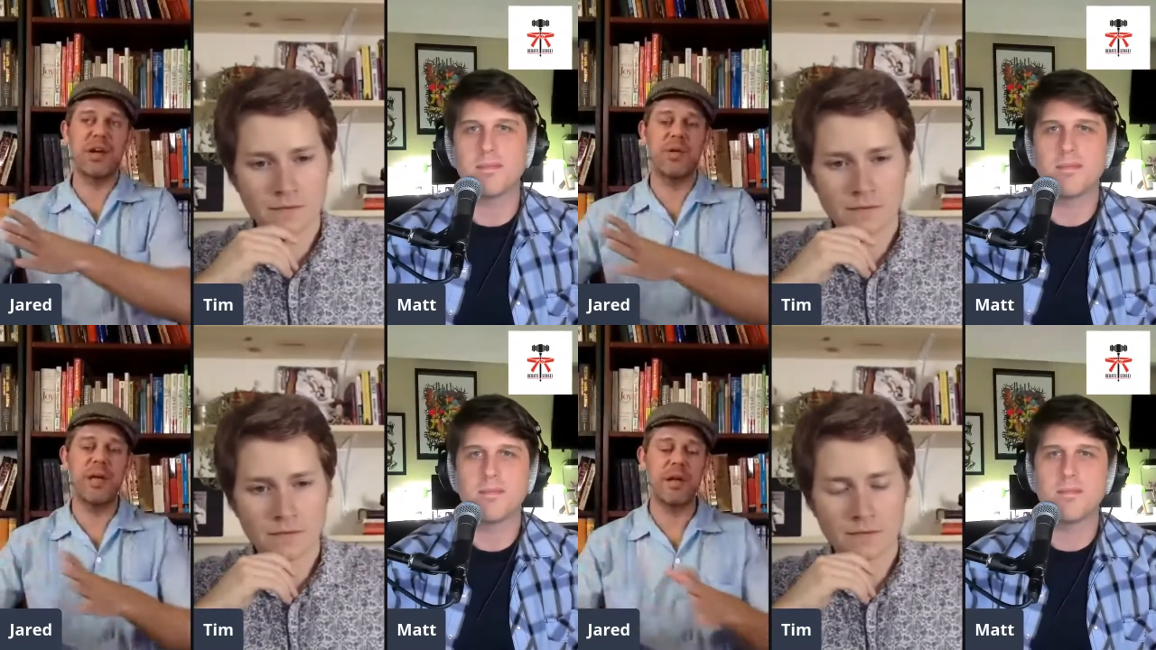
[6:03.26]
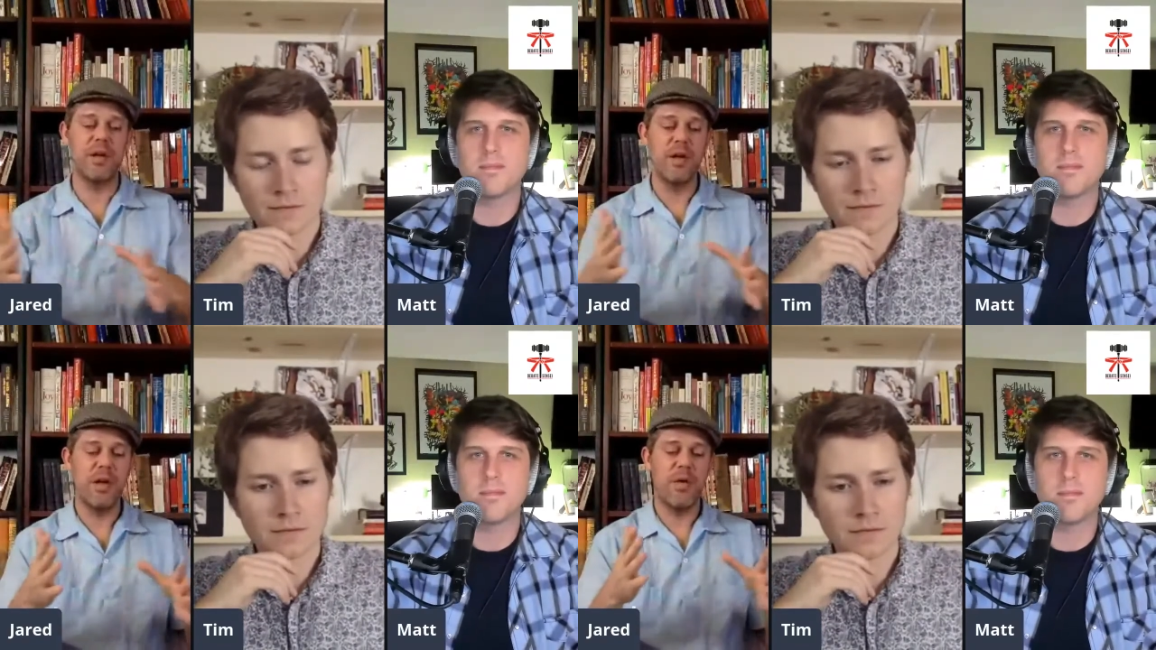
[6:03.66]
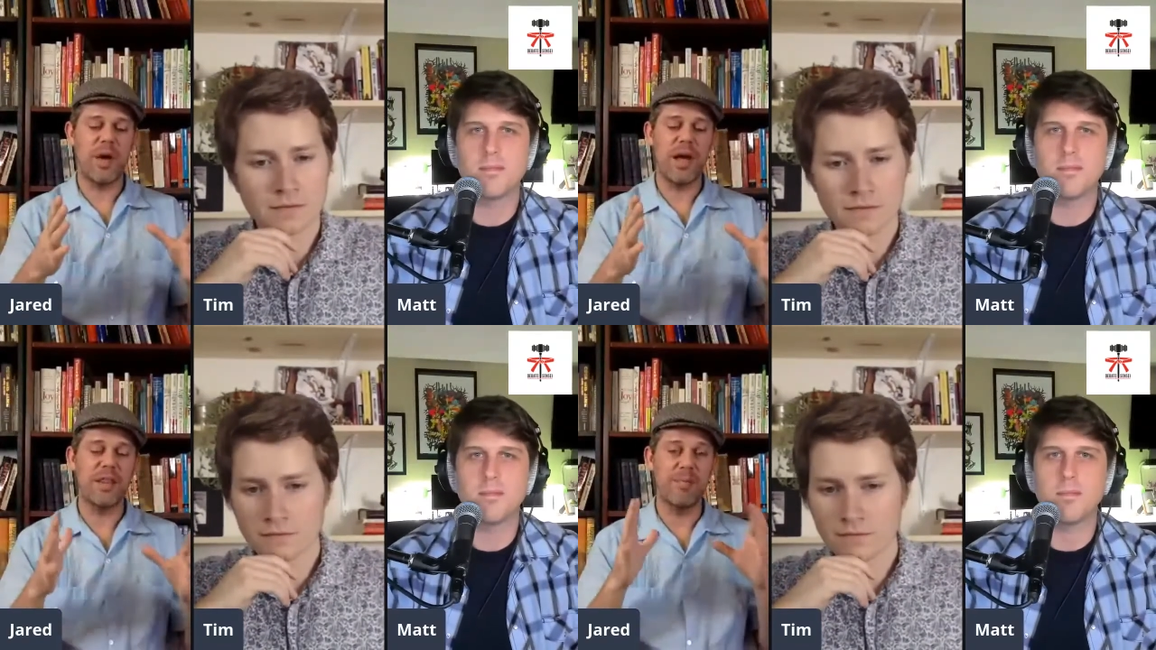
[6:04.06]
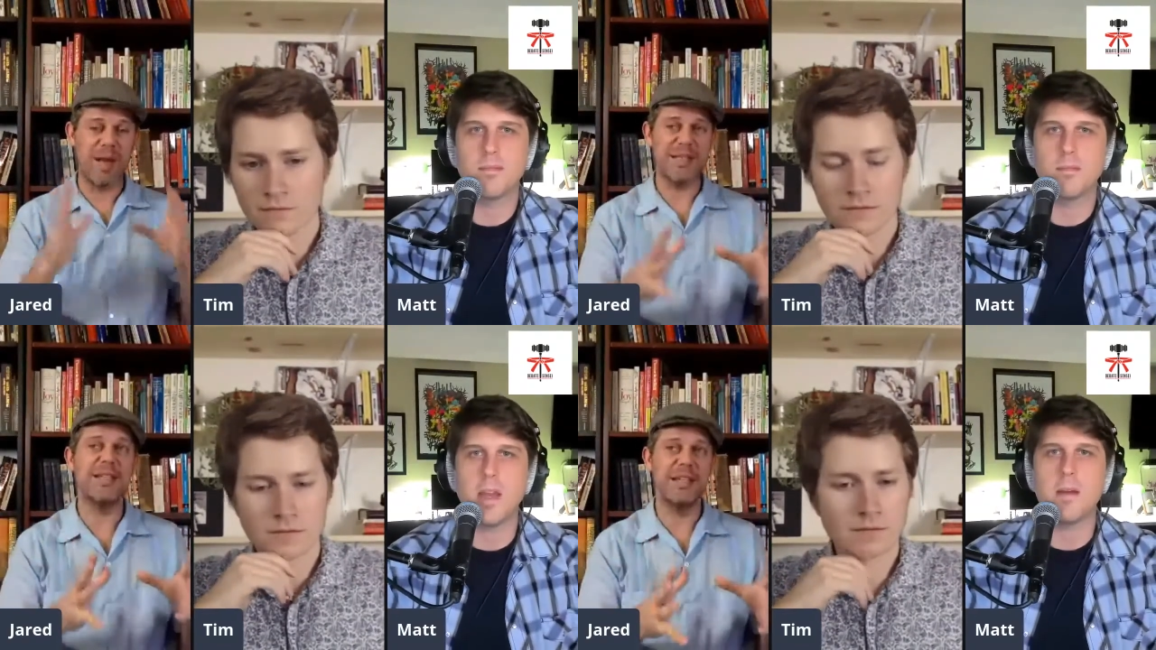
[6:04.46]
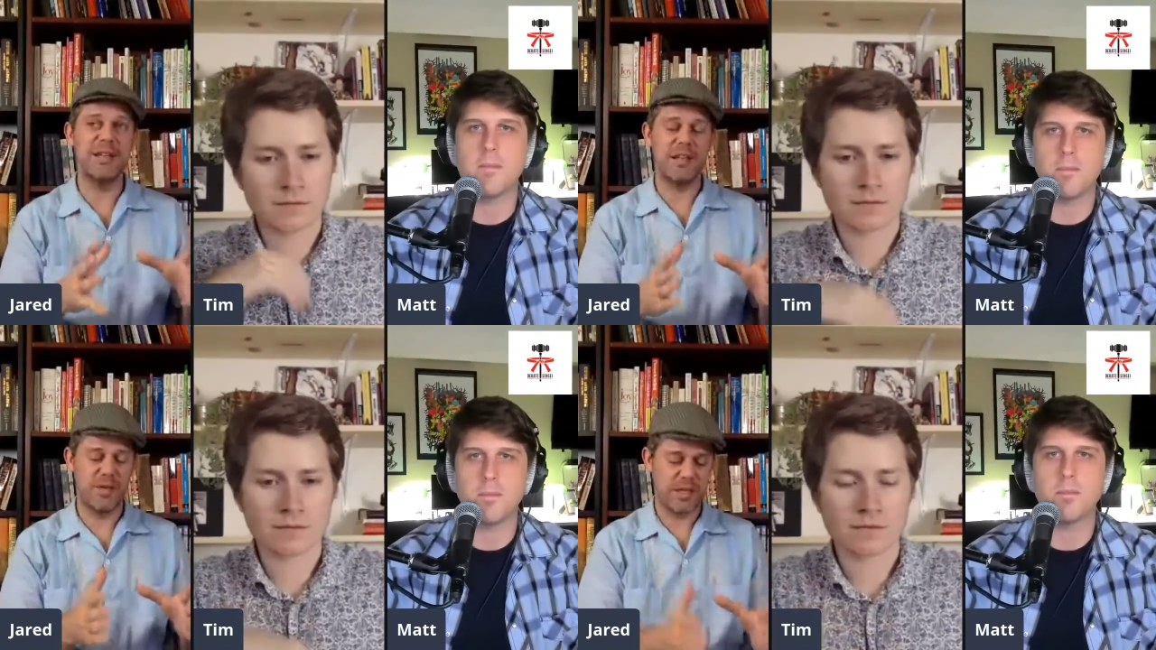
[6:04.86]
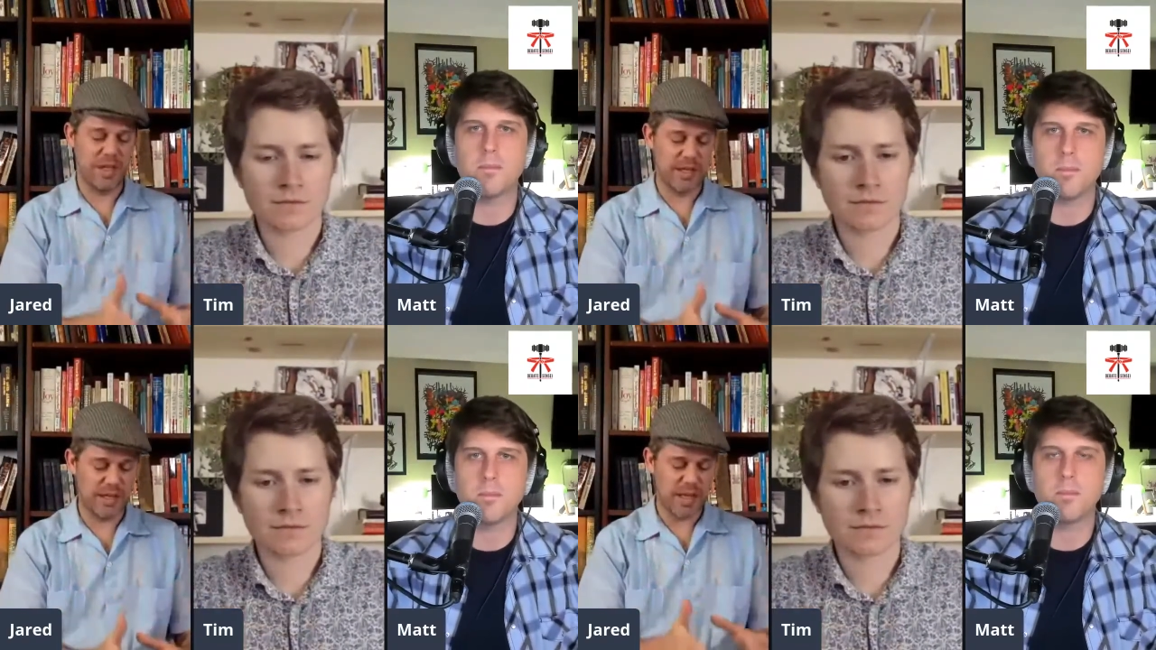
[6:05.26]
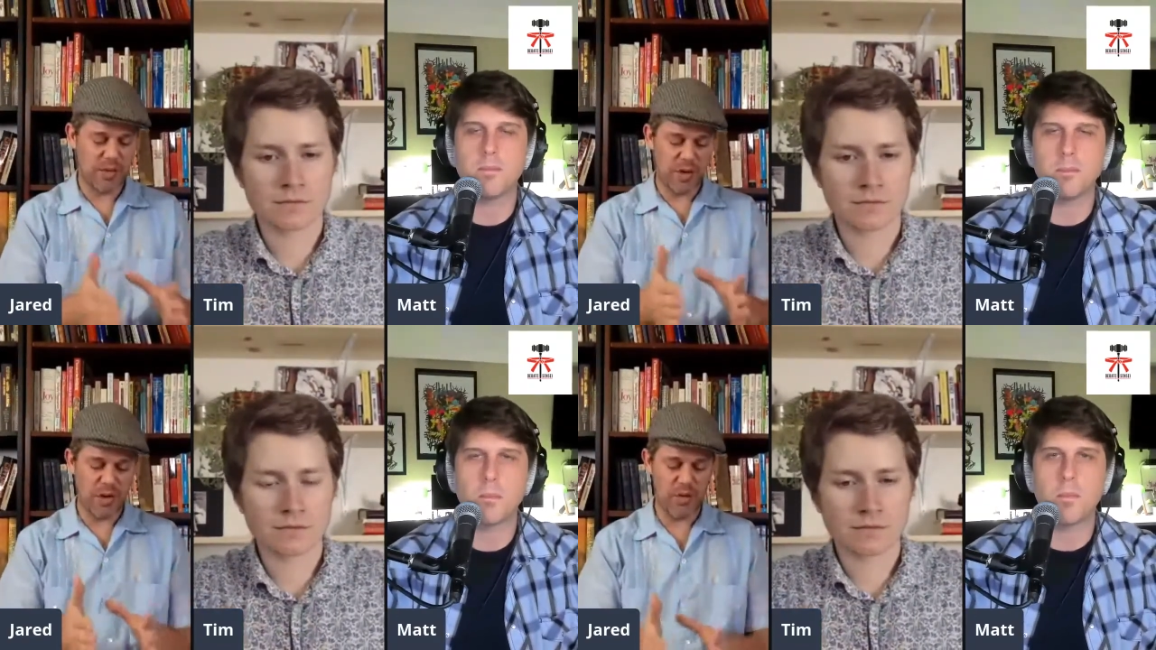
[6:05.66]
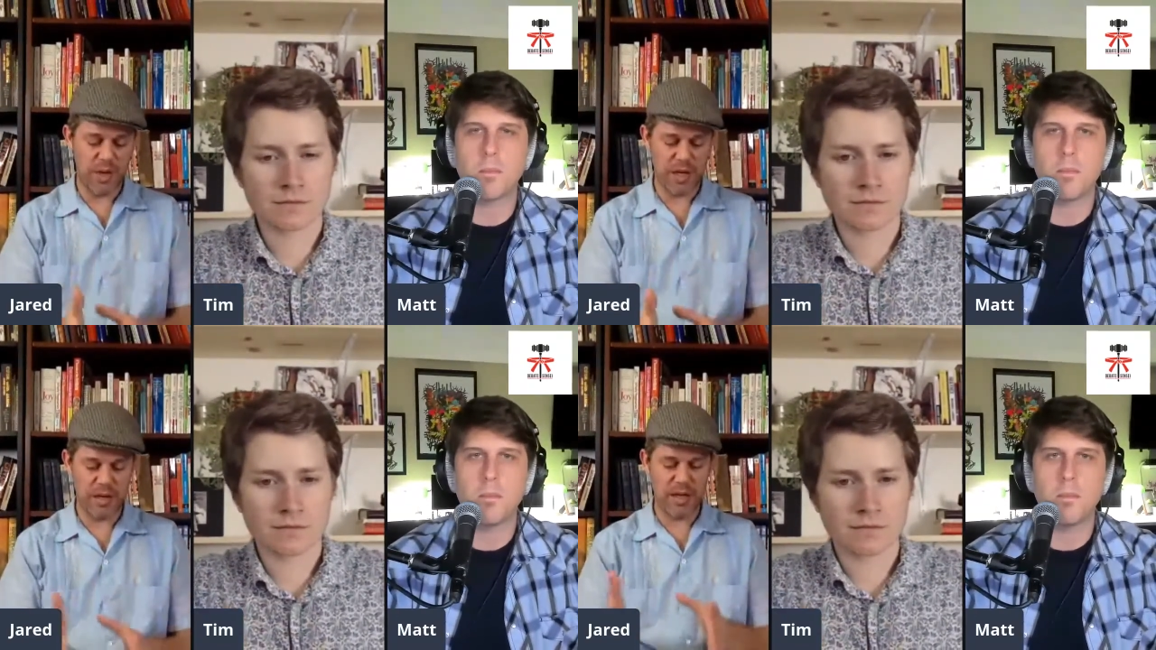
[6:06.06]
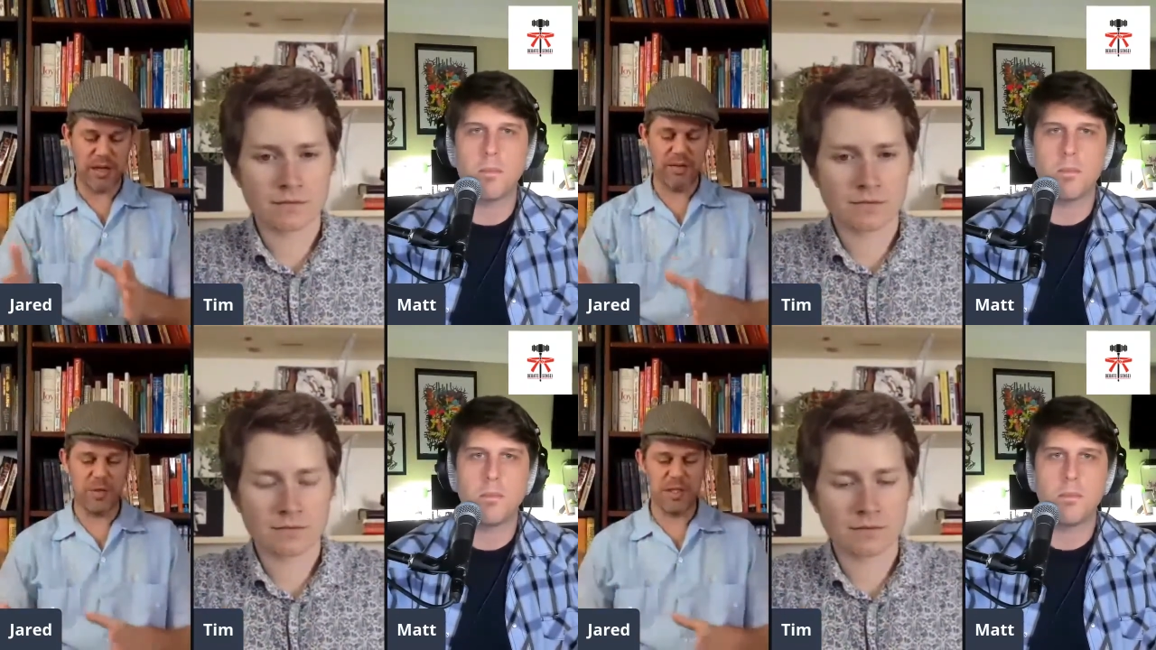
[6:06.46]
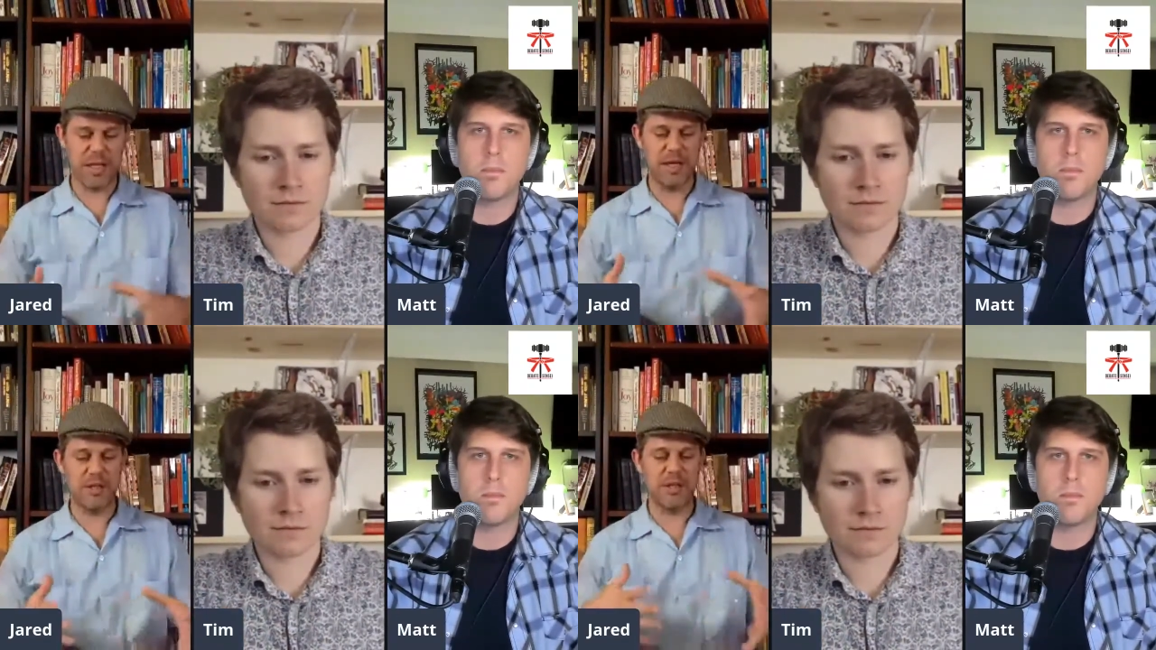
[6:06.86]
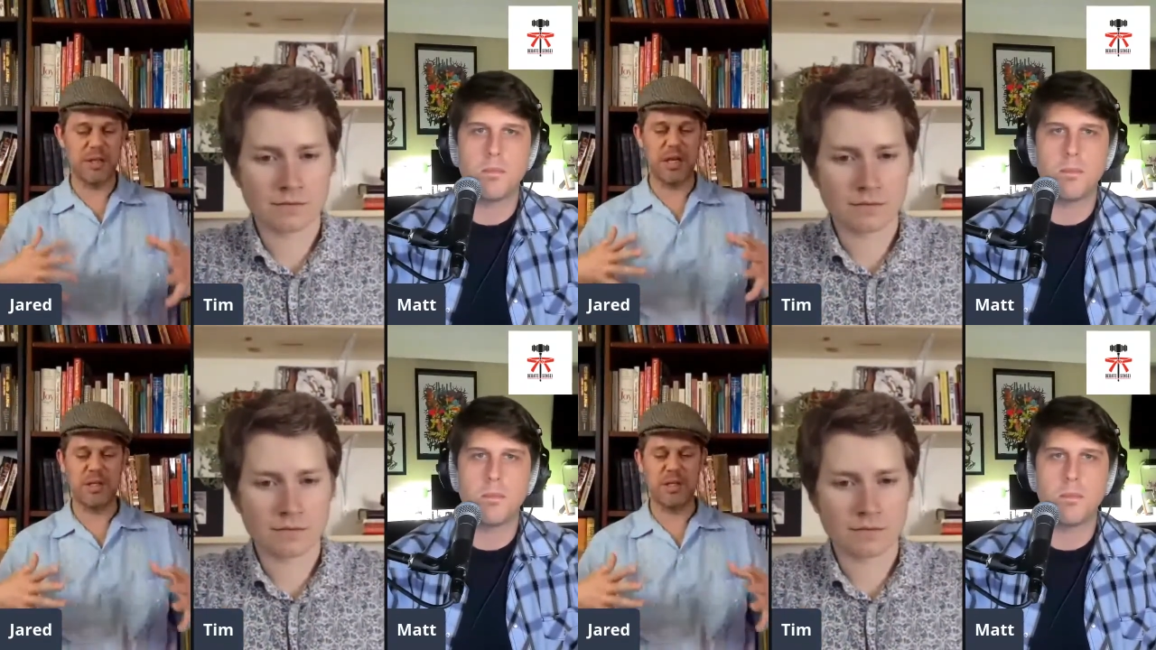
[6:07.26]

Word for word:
Speaker 1: that they go in right? Yeah. The best thing to do is, is that you go in, in different stages.